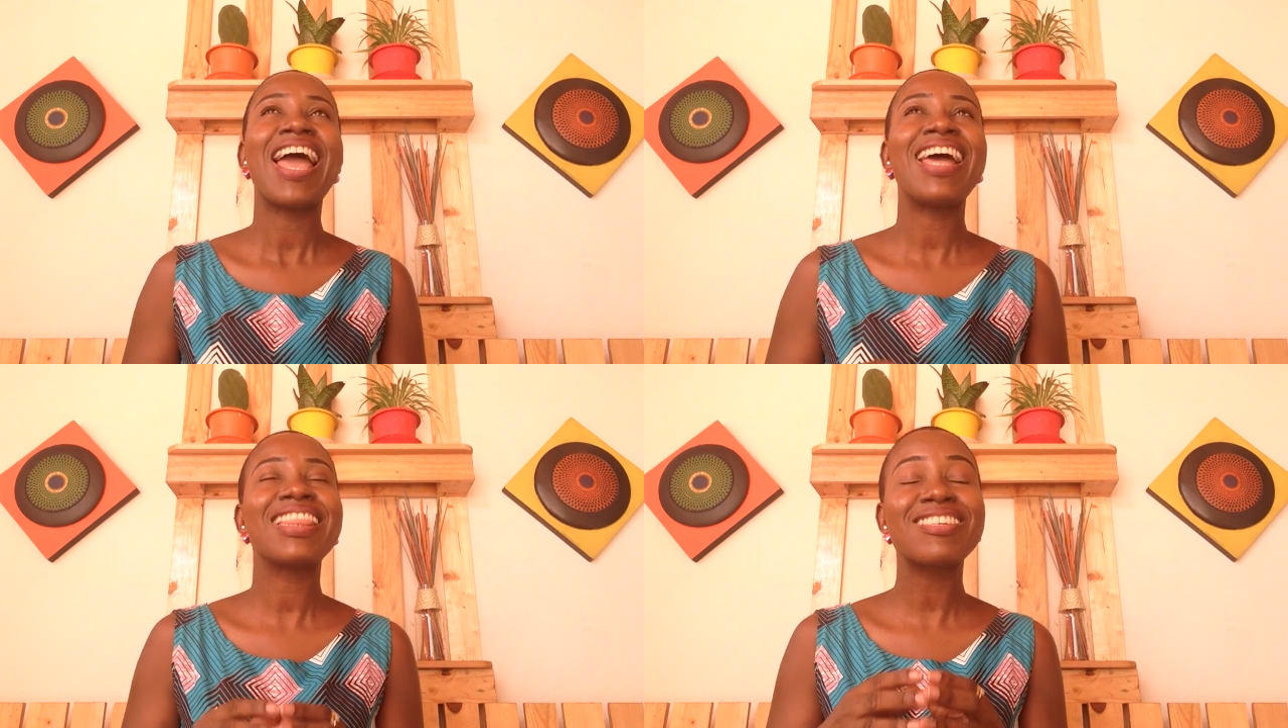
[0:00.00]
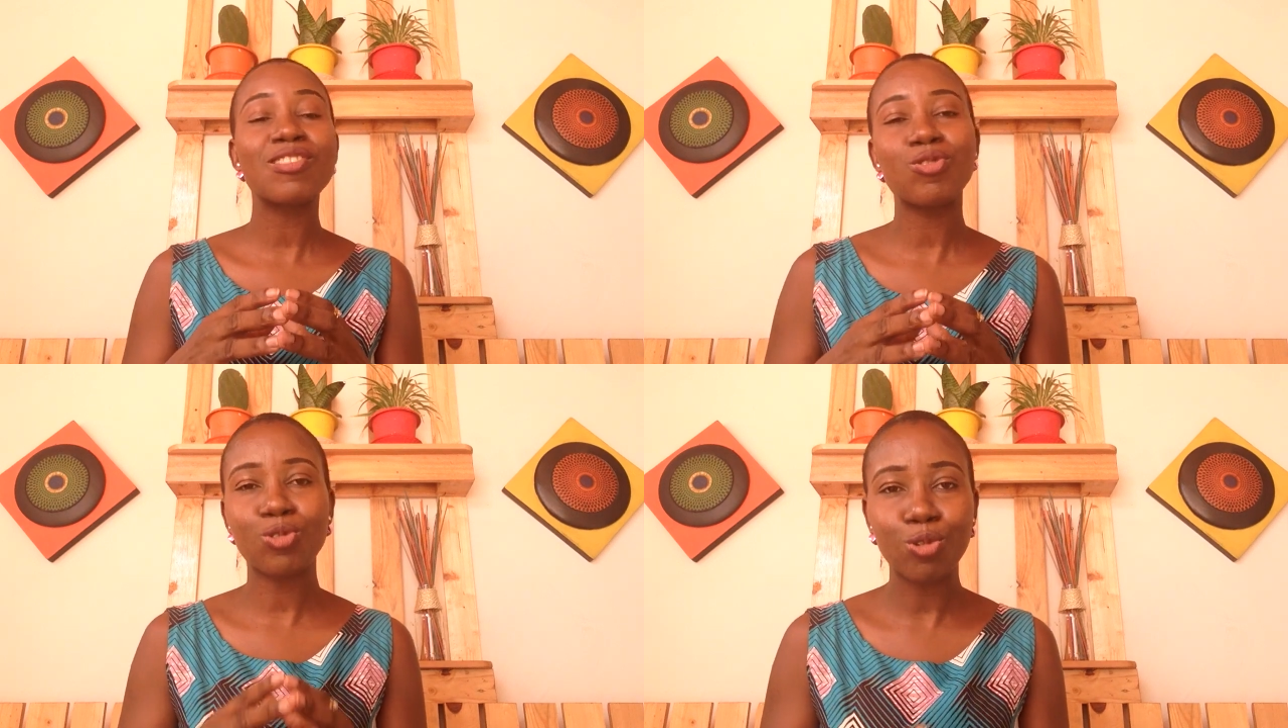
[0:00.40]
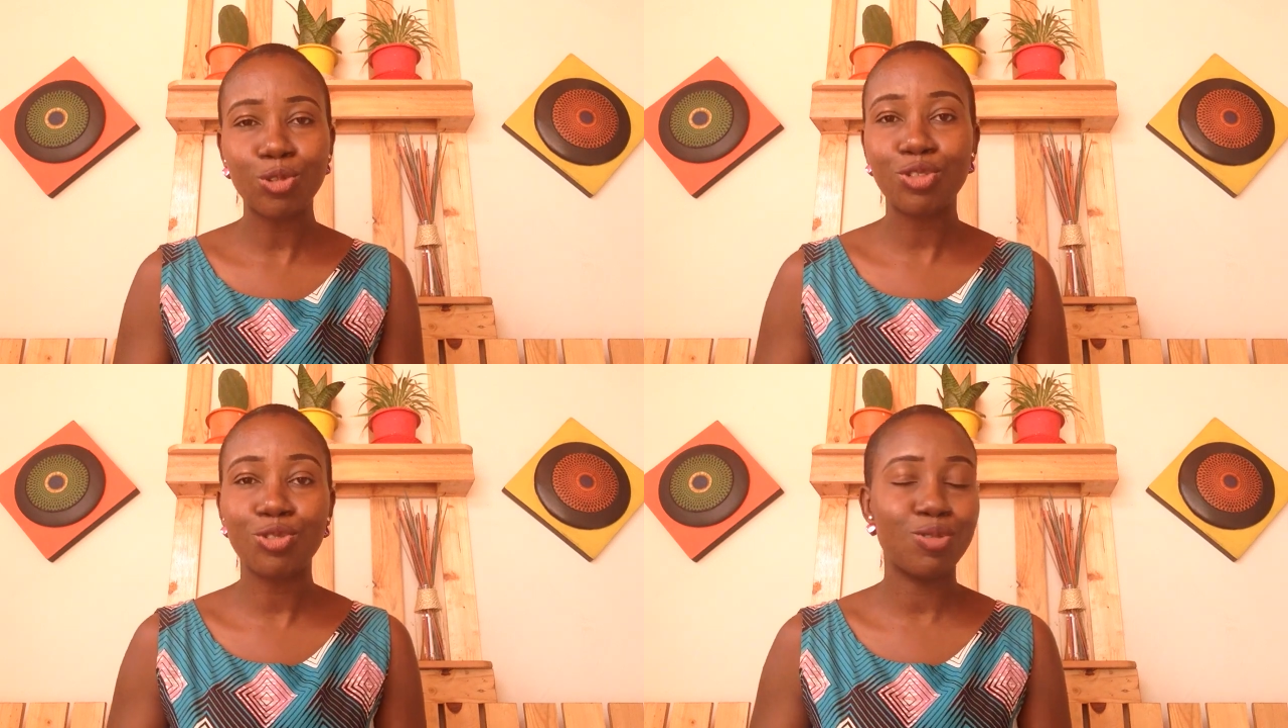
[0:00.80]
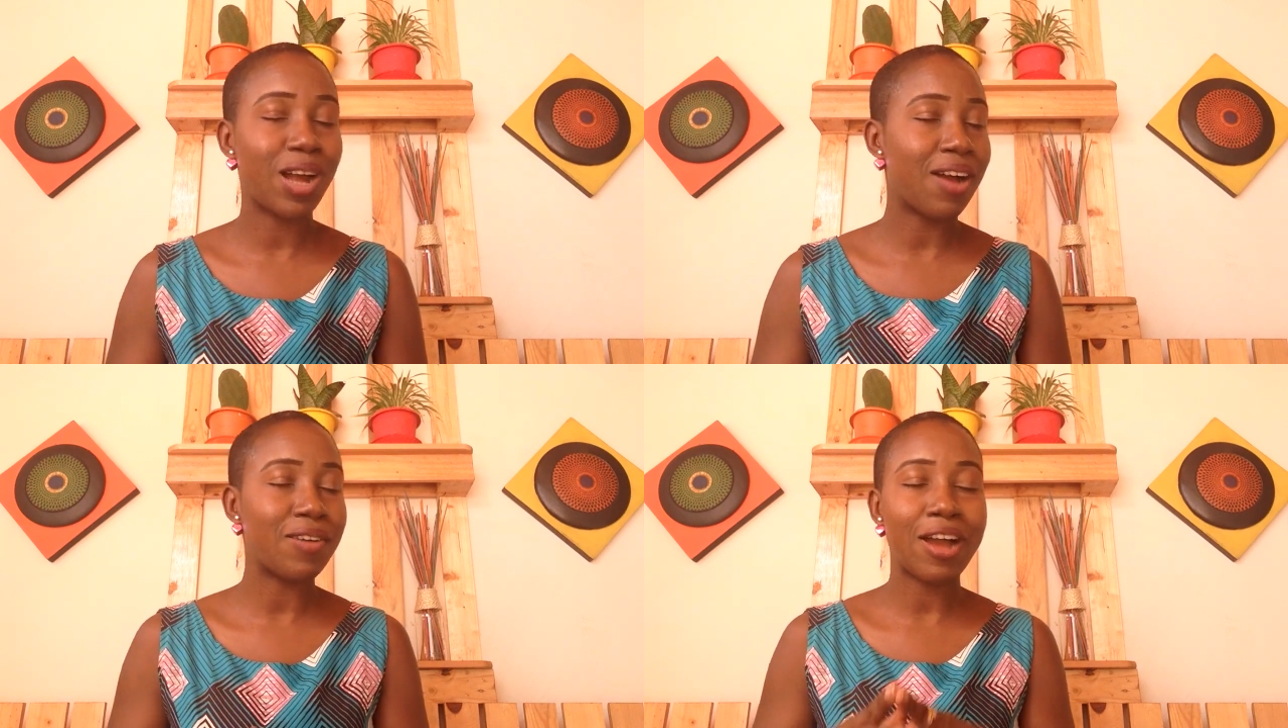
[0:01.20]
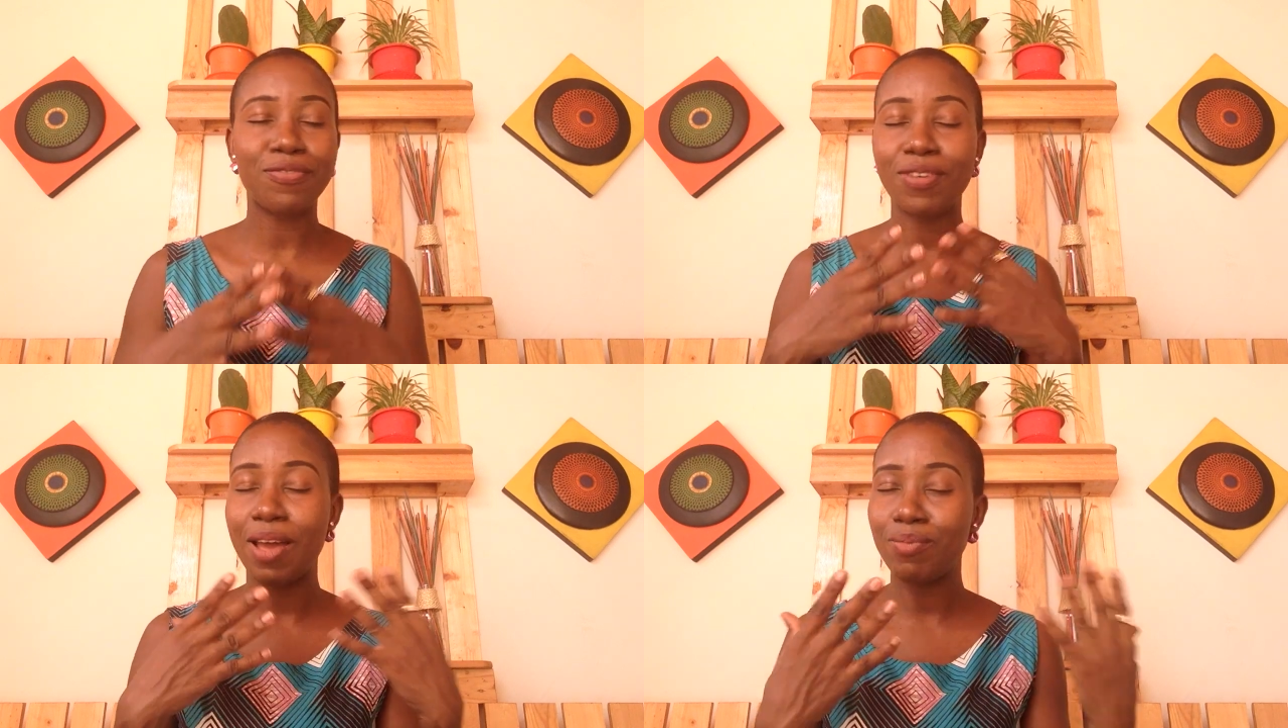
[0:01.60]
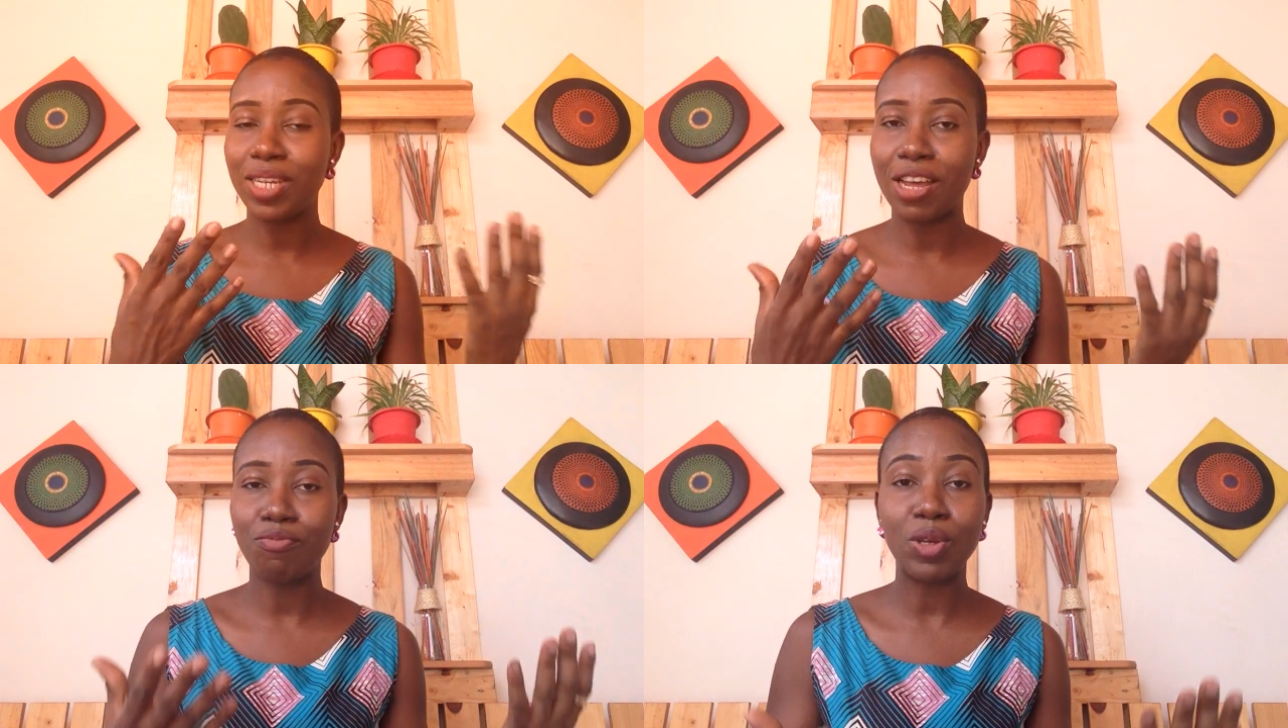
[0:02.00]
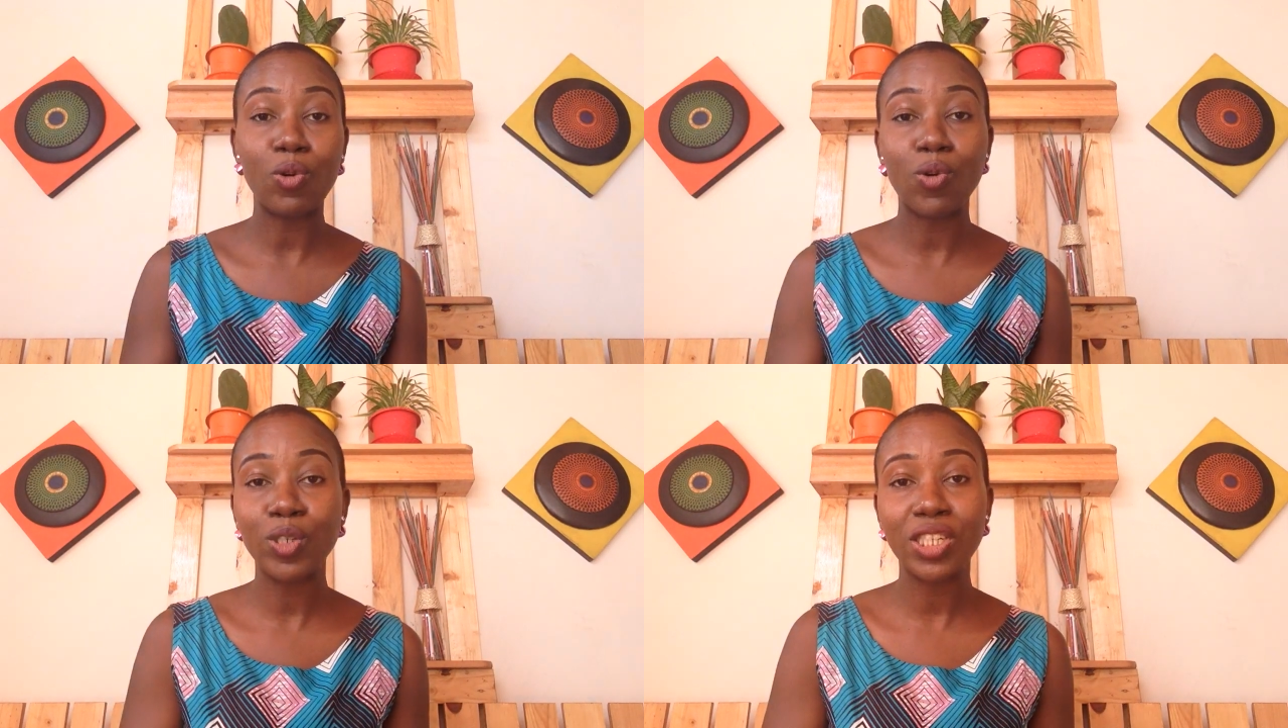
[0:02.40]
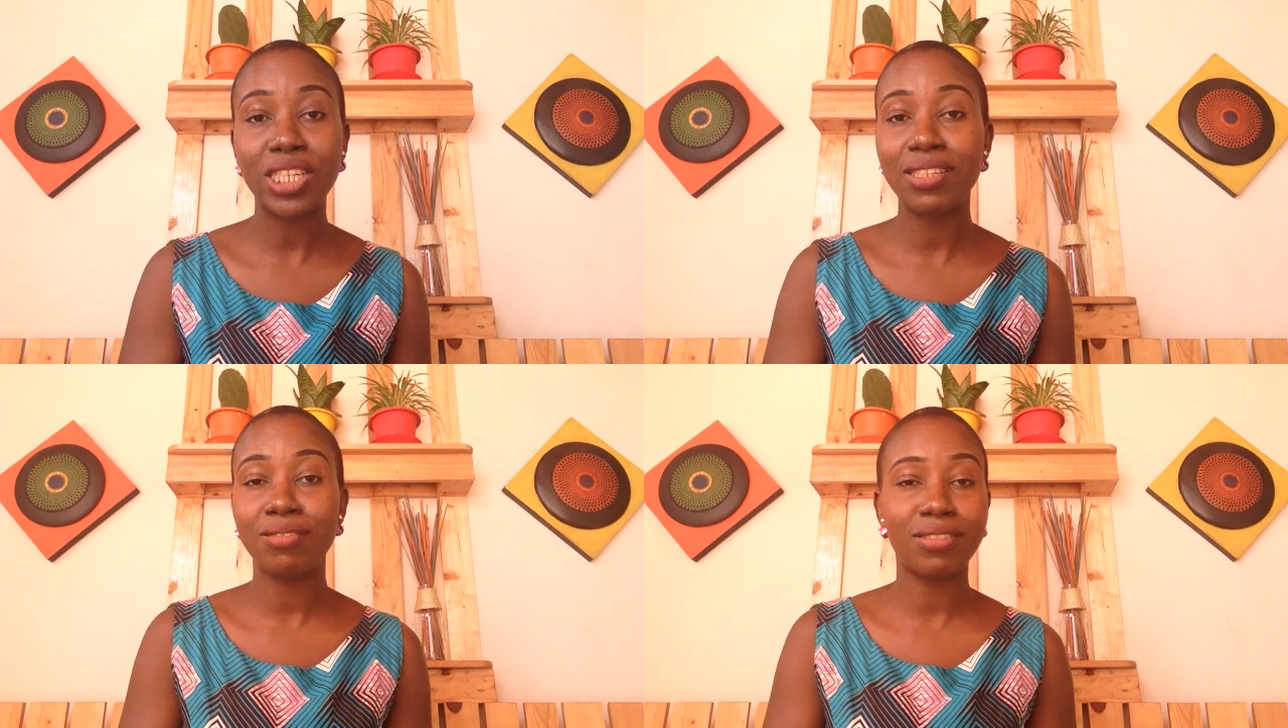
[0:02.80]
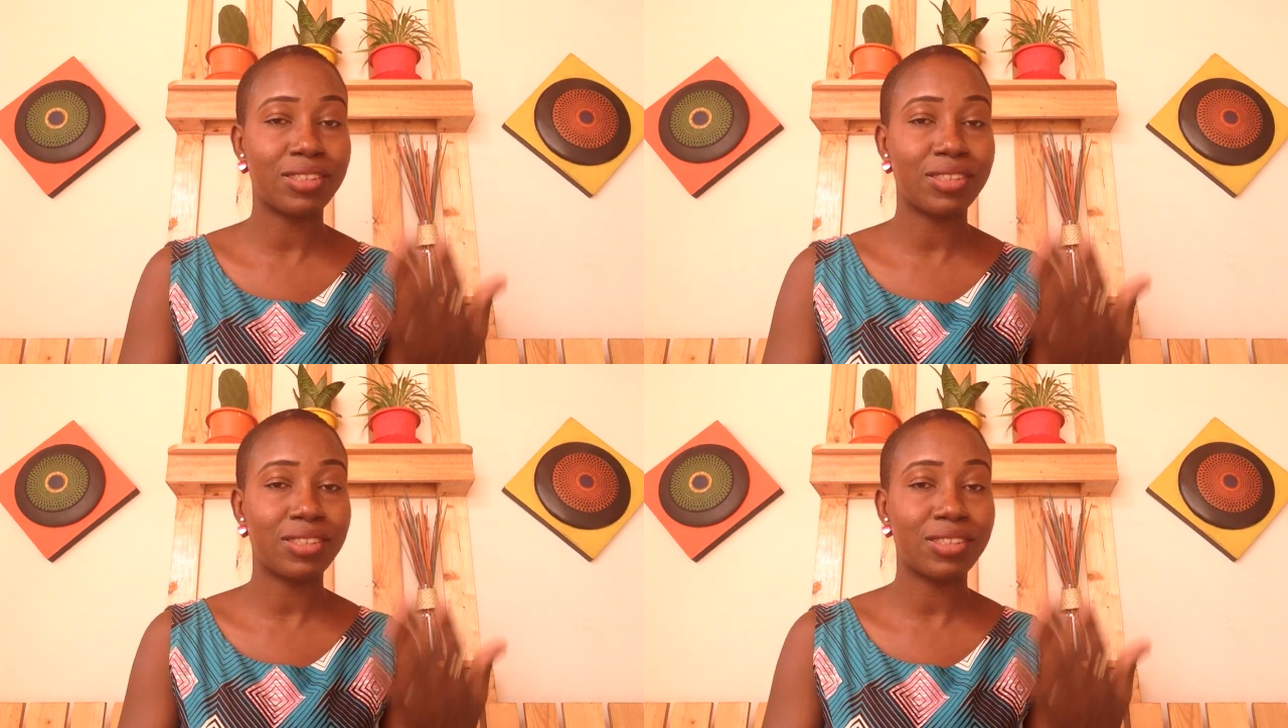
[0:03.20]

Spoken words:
And this is so true. I've been coaching